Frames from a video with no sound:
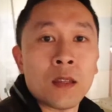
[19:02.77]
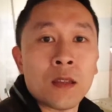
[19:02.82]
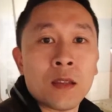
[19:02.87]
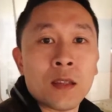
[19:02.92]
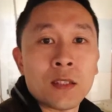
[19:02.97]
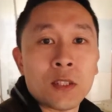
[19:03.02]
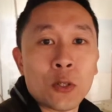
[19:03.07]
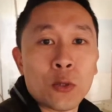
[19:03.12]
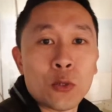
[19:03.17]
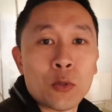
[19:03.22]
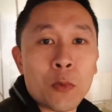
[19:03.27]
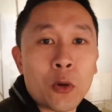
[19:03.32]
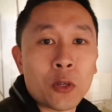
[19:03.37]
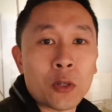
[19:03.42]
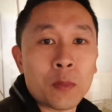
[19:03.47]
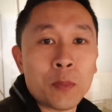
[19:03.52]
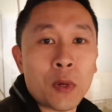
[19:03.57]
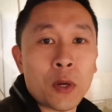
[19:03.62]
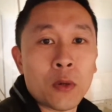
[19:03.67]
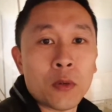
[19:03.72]
This huge
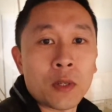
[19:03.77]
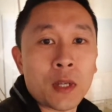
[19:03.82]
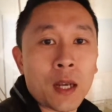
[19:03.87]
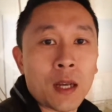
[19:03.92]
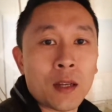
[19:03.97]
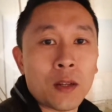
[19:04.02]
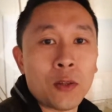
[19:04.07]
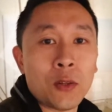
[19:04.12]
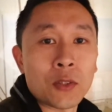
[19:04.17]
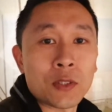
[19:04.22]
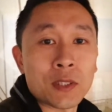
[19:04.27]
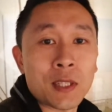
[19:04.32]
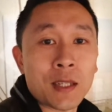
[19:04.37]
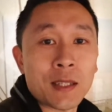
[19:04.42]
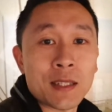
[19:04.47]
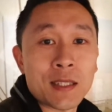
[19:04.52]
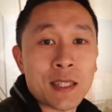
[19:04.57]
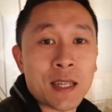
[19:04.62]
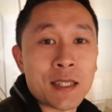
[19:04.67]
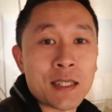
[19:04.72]
model boat kind of looks like
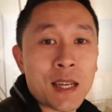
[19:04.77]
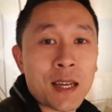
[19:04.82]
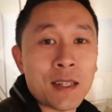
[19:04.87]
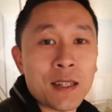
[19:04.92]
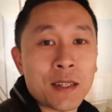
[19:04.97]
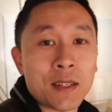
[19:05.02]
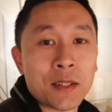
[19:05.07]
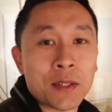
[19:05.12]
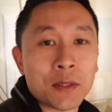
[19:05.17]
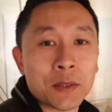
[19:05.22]
the Titanic.